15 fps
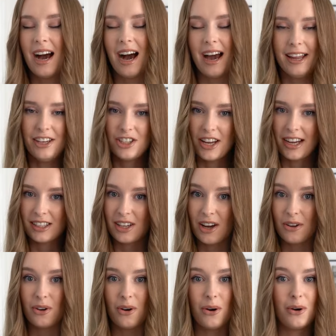I checked
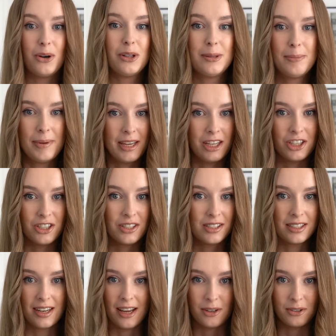out all the pages
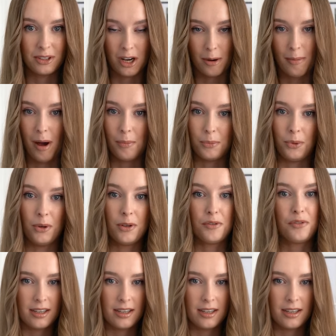that I could come up with.